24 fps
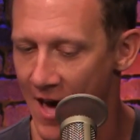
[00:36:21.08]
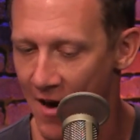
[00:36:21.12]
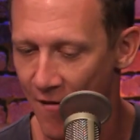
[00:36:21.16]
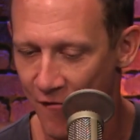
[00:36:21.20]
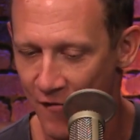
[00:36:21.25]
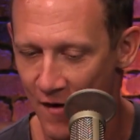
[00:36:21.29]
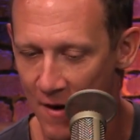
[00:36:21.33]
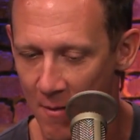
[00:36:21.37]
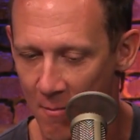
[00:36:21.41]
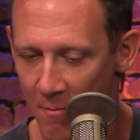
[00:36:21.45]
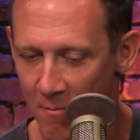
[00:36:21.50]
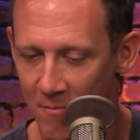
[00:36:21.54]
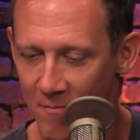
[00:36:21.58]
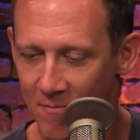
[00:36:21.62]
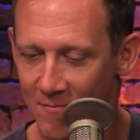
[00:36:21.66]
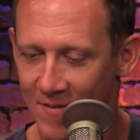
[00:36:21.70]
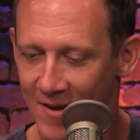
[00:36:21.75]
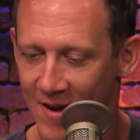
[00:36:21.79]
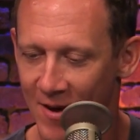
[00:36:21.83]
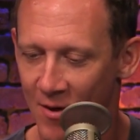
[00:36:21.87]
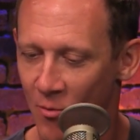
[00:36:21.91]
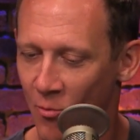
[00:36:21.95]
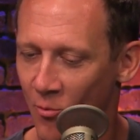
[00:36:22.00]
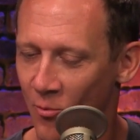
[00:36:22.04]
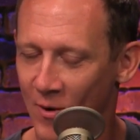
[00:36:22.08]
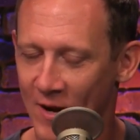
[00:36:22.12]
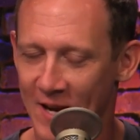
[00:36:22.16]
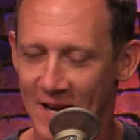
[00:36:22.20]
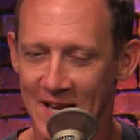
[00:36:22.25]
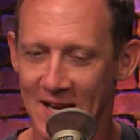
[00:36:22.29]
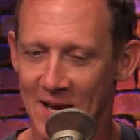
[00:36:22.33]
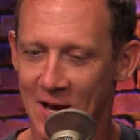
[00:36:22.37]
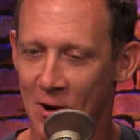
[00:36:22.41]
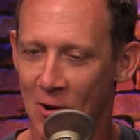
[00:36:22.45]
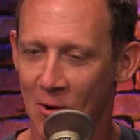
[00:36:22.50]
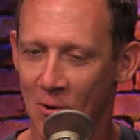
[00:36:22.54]
FM
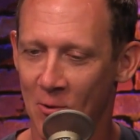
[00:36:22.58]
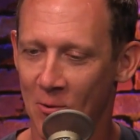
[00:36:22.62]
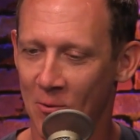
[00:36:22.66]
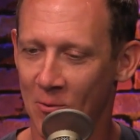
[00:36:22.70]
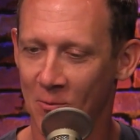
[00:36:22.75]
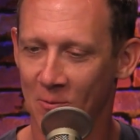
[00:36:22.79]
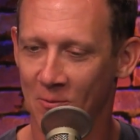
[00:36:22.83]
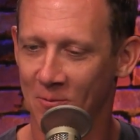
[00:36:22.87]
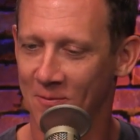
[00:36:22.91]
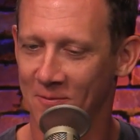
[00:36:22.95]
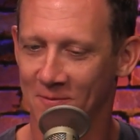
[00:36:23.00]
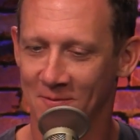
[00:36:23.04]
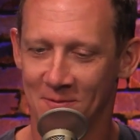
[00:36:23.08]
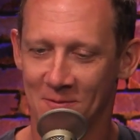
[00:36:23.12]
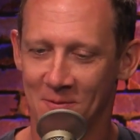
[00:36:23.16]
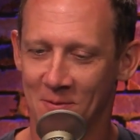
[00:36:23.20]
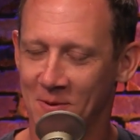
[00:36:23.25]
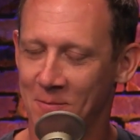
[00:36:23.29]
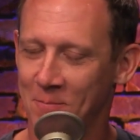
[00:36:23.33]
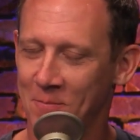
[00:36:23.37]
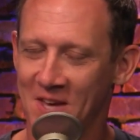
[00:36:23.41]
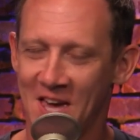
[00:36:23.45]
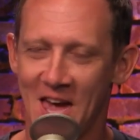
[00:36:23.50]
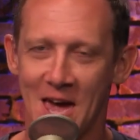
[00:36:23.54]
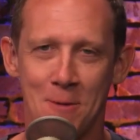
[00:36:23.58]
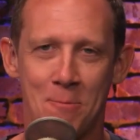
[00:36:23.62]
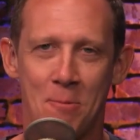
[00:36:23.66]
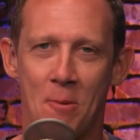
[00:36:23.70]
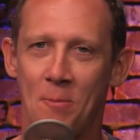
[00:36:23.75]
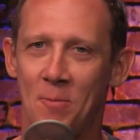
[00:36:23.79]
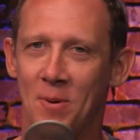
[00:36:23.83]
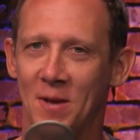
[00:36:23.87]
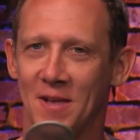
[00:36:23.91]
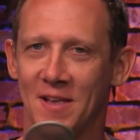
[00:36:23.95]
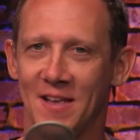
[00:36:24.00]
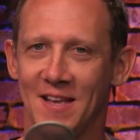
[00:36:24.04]
radio
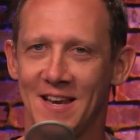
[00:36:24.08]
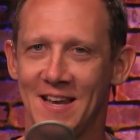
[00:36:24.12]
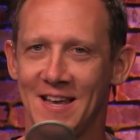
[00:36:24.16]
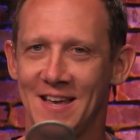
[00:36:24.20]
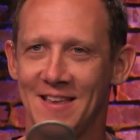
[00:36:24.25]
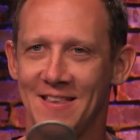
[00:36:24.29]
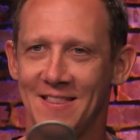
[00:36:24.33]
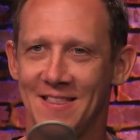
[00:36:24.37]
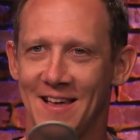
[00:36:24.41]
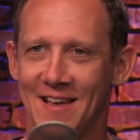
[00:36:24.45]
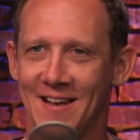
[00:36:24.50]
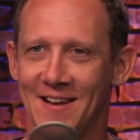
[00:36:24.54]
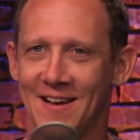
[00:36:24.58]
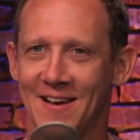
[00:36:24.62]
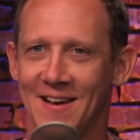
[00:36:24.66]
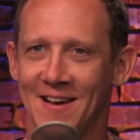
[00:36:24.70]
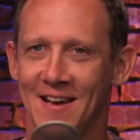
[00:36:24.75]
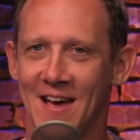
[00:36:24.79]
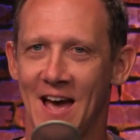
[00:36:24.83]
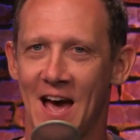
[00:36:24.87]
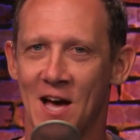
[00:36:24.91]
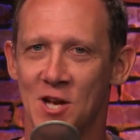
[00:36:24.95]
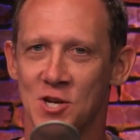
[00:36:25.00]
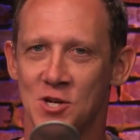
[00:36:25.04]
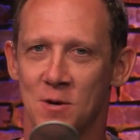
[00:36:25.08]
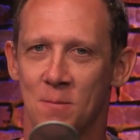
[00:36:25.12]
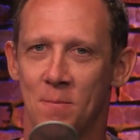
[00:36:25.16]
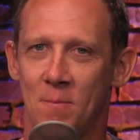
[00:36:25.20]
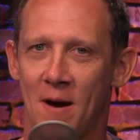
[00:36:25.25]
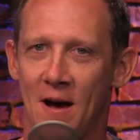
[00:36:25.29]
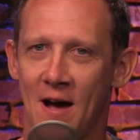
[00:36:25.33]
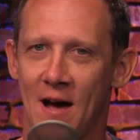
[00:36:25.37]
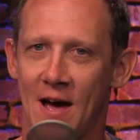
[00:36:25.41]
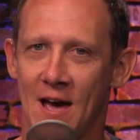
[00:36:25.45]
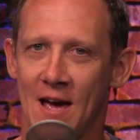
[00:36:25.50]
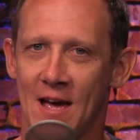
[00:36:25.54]
capability that uh, Ajit
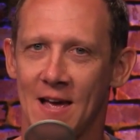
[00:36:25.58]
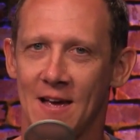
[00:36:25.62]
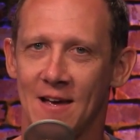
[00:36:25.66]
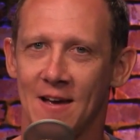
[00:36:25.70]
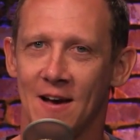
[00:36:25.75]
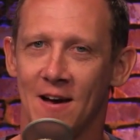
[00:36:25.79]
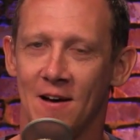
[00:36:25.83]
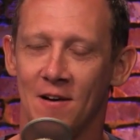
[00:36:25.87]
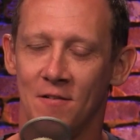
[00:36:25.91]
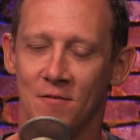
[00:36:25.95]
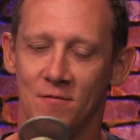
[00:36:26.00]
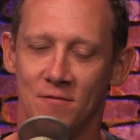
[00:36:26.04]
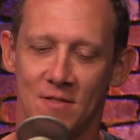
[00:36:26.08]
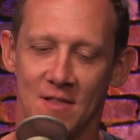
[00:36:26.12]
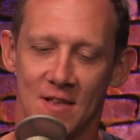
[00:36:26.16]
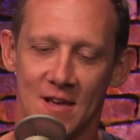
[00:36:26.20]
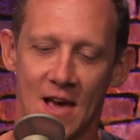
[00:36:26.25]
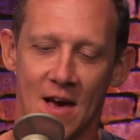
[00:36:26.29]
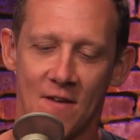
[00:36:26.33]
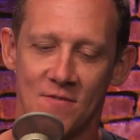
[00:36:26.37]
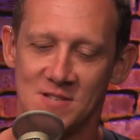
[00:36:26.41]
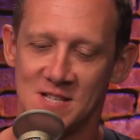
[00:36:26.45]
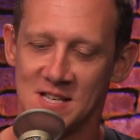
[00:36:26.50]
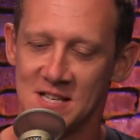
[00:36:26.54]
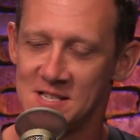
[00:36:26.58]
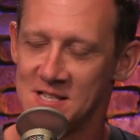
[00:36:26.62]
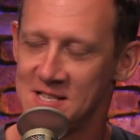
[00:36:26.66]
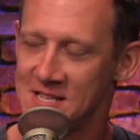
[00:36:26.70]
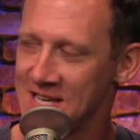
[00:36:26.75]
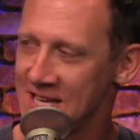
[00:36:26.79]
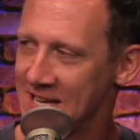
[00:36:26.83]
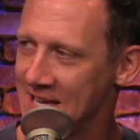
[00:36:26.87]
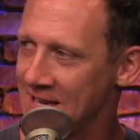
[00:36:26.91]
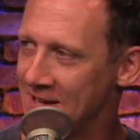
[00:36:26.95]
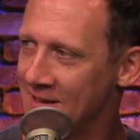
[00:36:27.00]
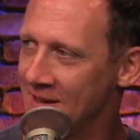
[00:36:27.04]
Pai of the
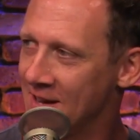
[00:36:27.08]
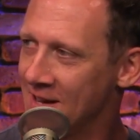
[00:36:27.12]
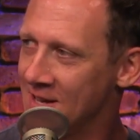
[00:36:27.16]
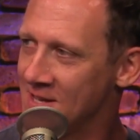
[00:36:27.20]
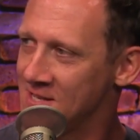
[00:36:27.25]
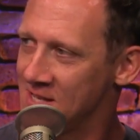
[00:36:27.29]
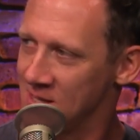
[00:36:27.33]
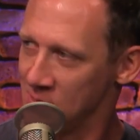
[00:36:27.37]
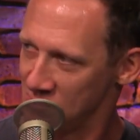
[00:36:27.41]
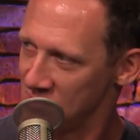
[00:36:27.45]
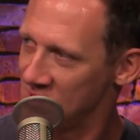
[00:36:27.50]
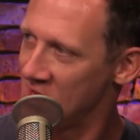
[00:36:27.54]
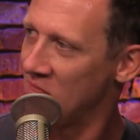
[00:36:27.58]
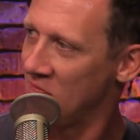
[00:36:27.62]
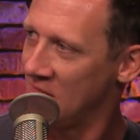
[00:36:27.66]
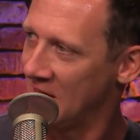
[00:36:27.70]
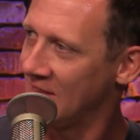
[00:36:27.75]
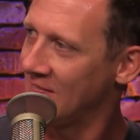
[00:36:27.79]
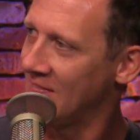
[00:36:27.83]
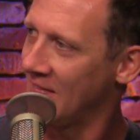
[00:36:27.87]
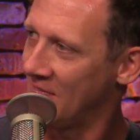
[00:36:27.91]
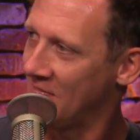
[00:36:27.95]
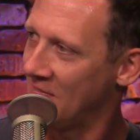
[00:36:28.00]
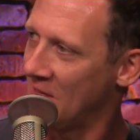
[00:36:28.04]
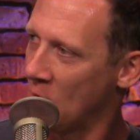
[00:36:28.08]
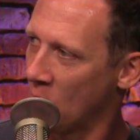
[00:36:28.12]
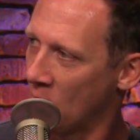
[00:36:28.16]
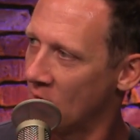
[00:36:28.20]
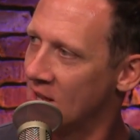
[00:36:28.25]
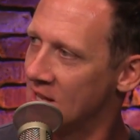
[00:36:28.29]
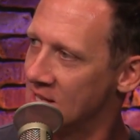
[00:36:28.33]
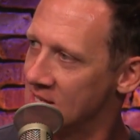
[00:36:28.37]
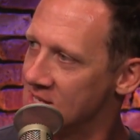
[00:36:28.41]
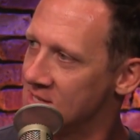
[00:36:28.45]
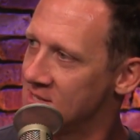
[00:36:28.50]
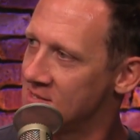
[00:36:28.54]
FCC seems to think that there
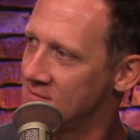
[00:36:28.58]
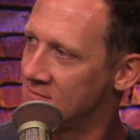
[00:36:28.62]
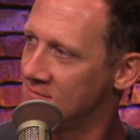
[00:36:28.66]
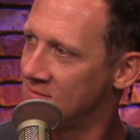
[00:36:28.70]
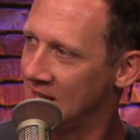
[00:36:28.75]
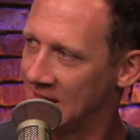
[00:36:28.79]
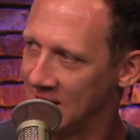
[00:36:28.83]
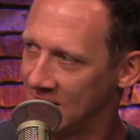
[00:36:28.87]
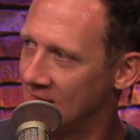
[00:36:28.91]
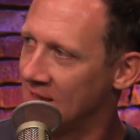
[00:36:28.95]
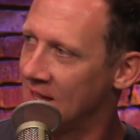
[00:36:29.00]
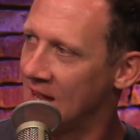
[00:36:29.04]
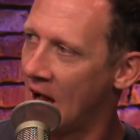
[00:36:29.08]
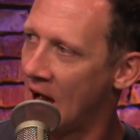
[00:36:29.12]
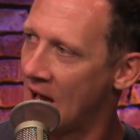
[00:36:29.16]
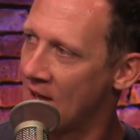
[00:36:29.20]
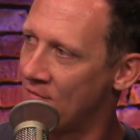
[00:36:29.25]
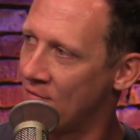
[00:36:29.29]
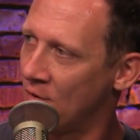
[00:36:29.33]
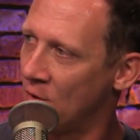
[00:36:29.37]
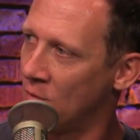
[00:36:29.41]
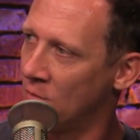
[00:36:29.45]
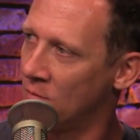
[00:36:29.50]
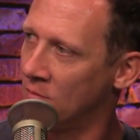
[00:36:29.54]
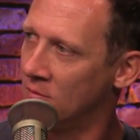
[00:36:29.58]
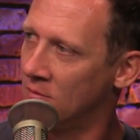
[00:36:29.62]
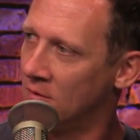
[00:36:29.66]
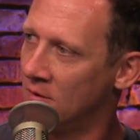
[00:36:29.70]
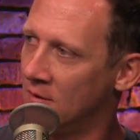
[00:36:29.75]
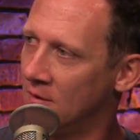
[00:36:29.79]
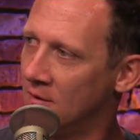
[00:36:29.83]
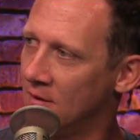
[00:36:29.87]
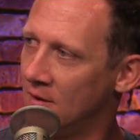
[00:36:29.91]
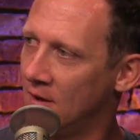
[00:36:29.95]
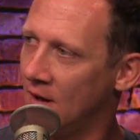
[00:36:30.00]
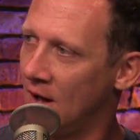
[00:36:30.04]
is in the iPhone
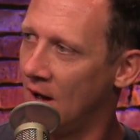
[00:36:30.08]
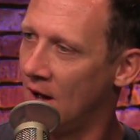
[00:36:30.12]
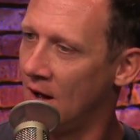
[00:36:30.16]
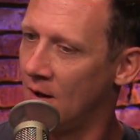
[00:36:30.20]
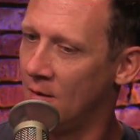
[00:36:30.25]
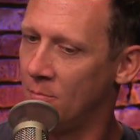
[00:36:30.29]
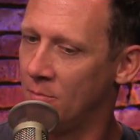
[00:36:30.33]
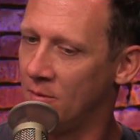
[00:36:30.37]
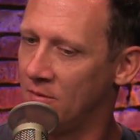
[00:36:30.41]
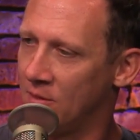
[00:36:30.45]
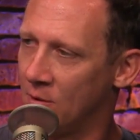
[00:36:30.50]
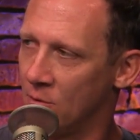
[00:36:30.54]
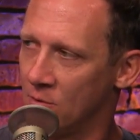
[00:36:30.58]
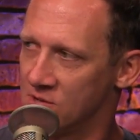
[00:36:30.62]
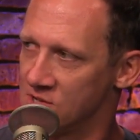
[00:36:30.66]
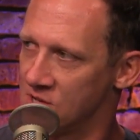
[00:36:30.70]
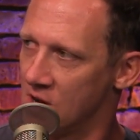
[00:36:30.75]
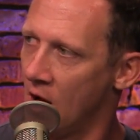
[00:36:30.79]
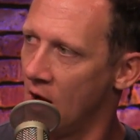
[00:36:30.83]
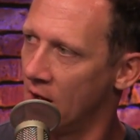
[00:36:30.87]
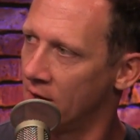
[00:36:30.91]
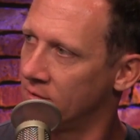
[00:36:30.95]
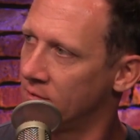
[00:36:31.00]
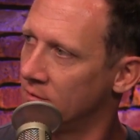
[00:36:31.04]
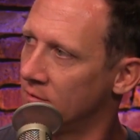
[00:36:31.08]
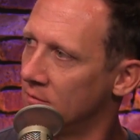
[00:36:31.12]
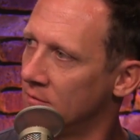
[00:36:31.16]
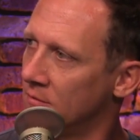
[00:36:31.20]
uh, but there is not.